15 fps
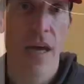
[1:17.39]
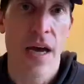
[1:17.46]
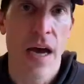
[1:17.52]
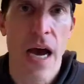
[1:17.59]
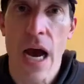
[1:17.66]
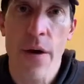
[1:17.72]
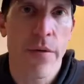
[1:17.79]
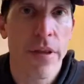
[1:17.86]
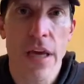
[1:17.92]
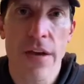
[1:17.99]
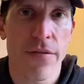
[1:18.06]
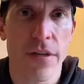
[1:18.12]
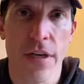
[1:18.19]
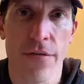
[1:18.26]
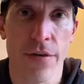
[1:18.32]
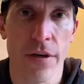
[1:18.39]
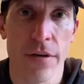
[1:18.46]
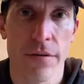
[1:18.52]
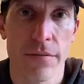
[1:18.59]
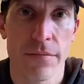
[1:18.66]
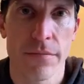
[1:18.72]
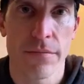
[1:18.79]
How are they even different?
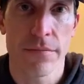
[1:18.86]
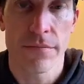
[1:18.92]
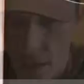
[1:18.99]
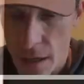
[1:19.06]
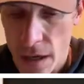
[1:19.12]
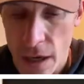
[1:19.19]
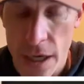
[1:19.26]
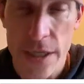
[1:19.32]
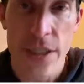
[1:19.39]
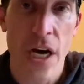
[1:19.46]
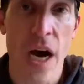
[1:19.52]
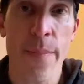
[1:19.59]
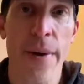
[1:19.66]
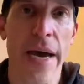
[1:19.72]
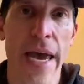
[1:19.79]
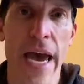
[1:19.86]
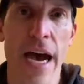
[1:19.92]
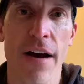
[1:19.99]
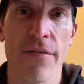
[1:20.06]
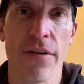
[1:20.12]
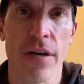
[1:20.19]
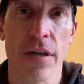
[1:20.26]
On top, I
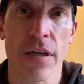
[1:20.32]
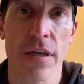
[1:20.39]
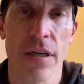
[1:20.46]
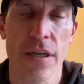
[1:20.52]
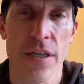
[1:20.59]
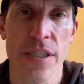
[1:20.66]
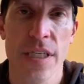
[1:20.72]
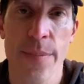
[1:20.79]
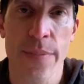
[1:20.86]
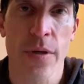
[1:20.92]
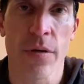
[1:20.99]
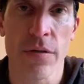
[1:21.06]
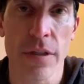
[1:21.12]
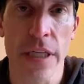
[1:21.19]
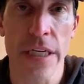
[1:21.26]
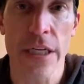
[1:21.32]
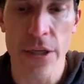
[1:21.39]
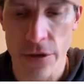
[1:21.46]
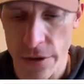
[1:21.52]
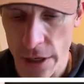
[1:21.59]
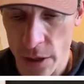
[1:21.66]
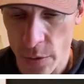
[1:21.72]
have a typical
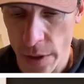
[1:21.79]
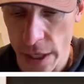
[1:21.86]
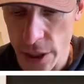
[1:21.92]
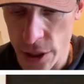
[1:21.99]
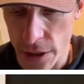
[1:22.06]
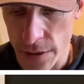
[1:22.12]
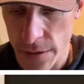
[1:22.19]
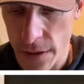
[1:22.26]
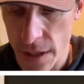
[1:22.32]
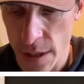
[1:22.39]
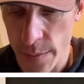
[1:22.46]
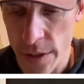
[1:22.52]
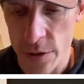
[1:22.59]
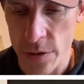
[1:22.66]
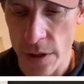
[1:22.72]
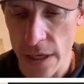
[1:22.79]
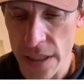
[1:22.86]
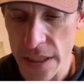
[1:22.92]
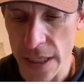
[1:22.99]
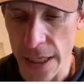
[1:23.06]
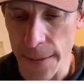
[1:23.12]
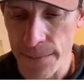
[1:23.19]
linear equation. Here's what I
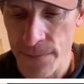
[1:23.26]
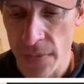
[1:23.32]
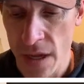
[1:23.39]
see.